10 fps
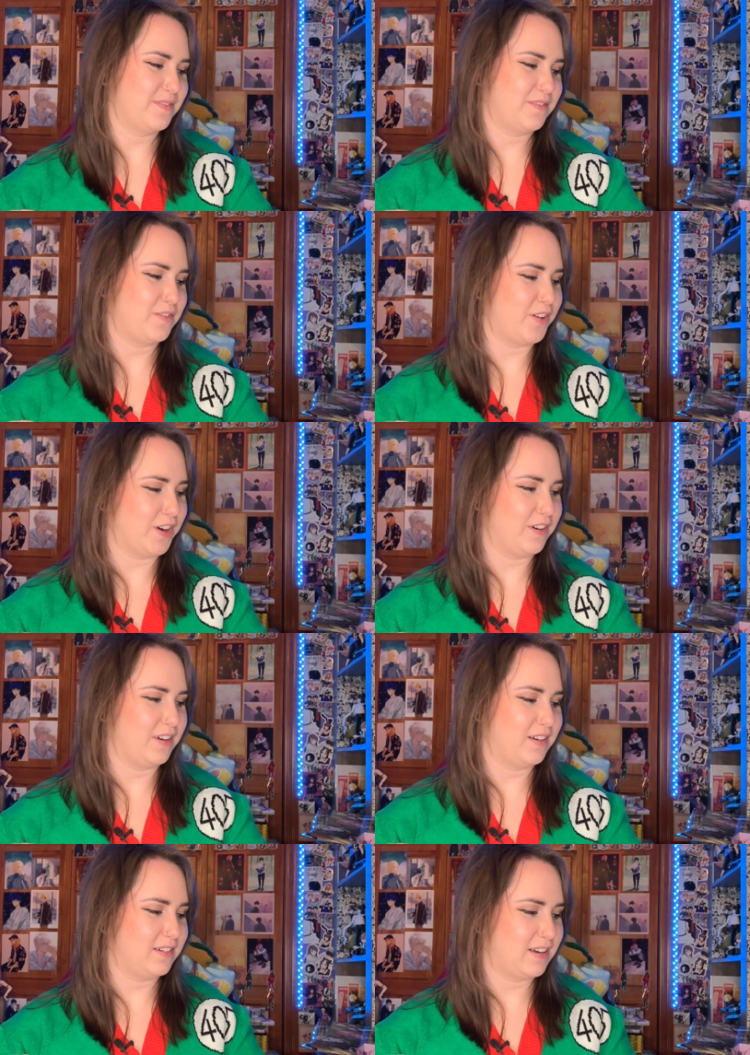
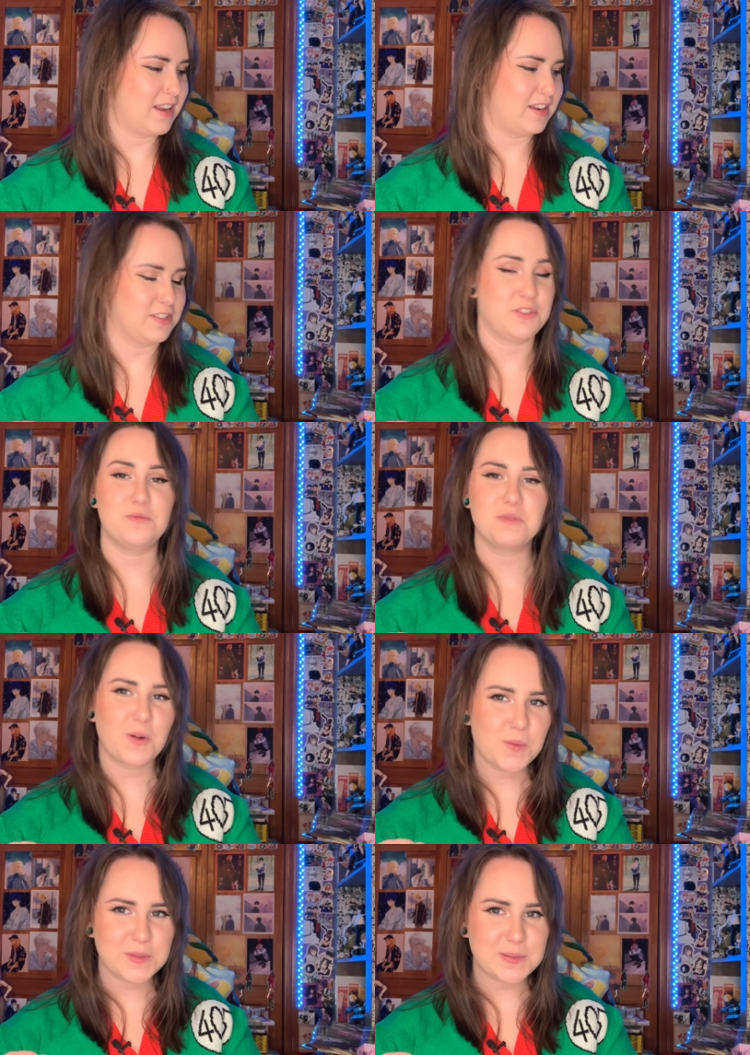for not a super
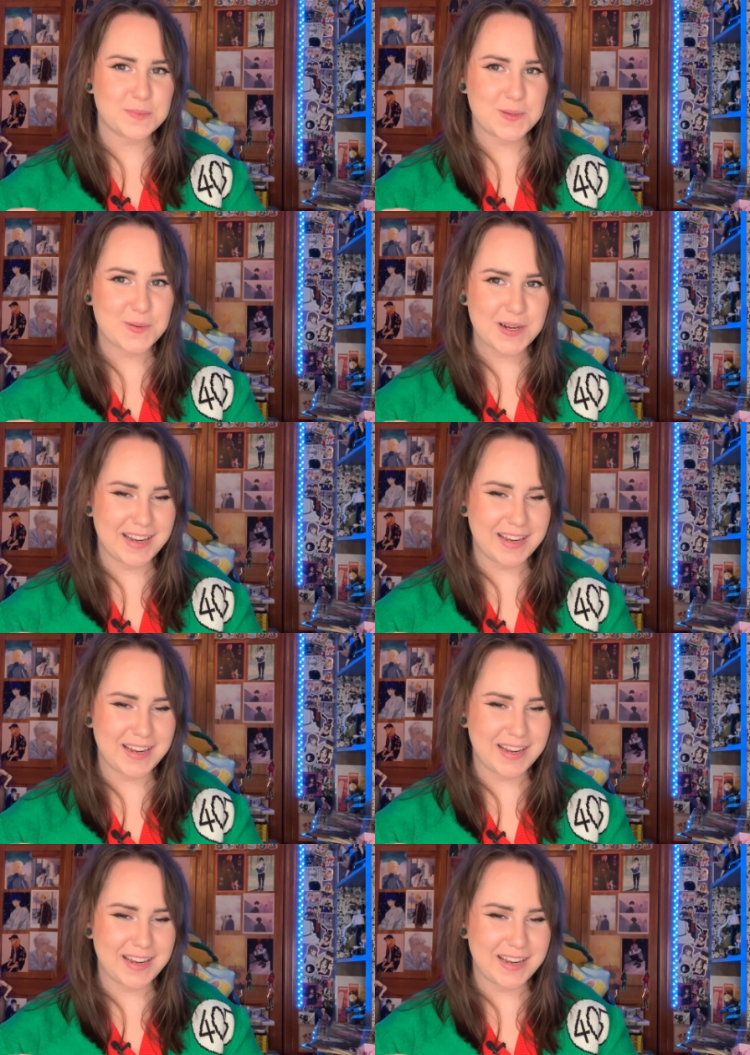wholesome story.